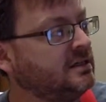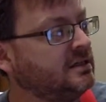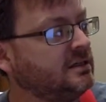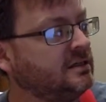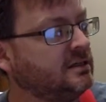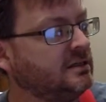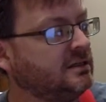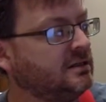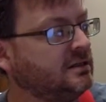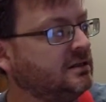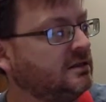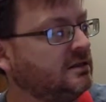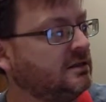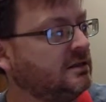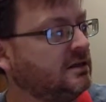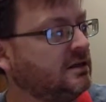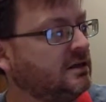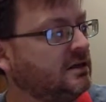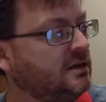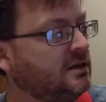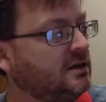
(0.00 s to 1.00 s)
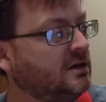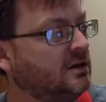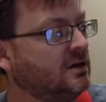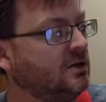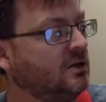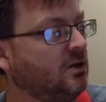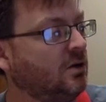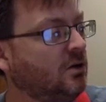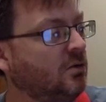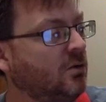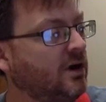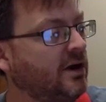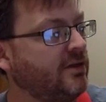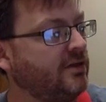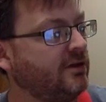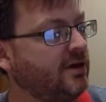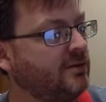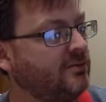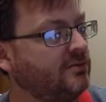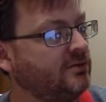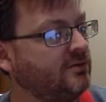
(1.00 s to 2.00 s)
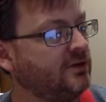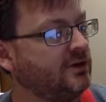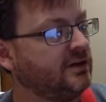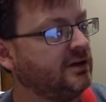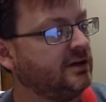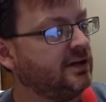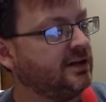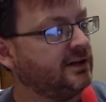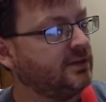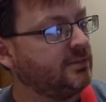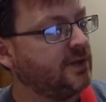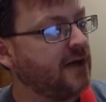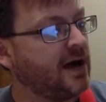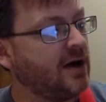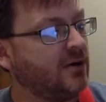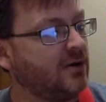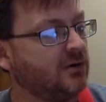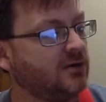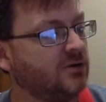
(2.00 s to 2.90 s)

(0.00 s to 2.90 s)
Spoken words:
or whether I'm doing like a power